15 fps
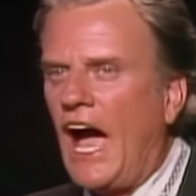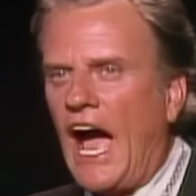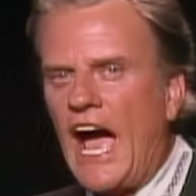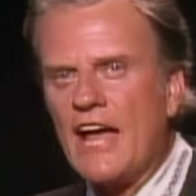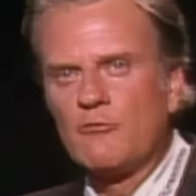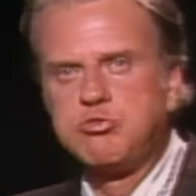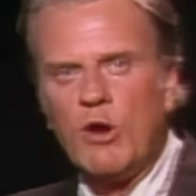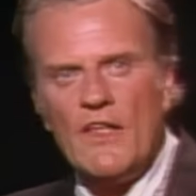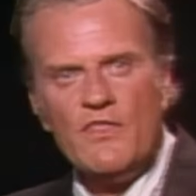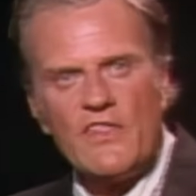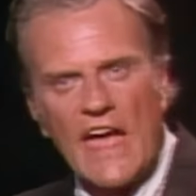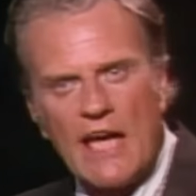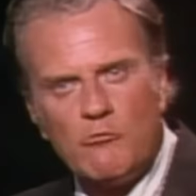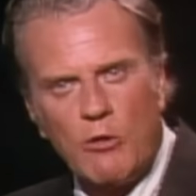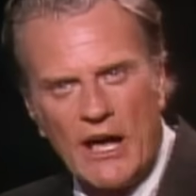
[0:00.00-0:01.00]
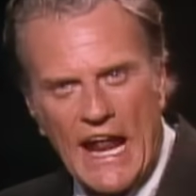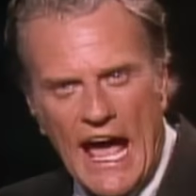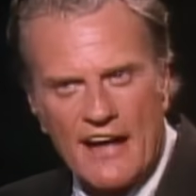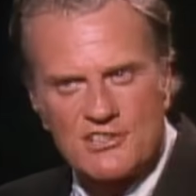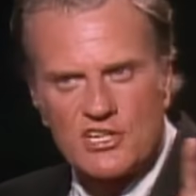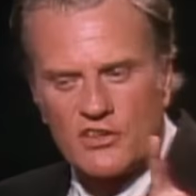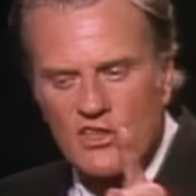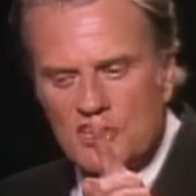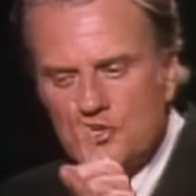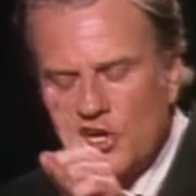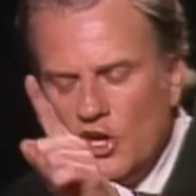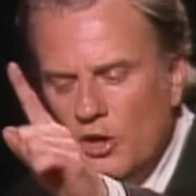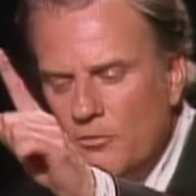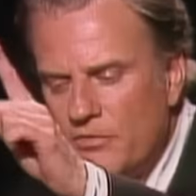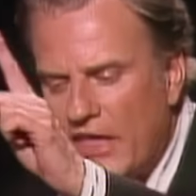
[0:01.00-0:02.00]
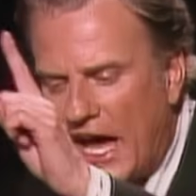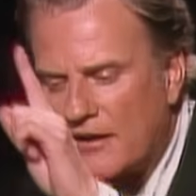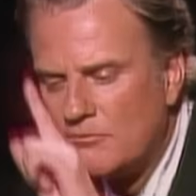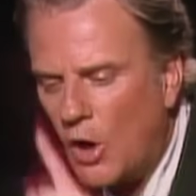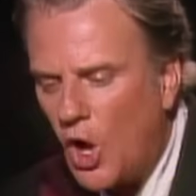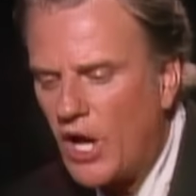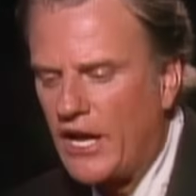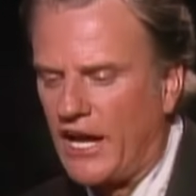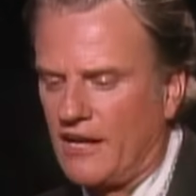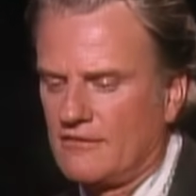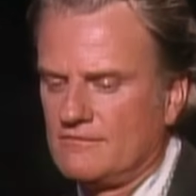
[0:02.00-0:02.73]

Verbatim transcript: And when they went out to the tomb that morning,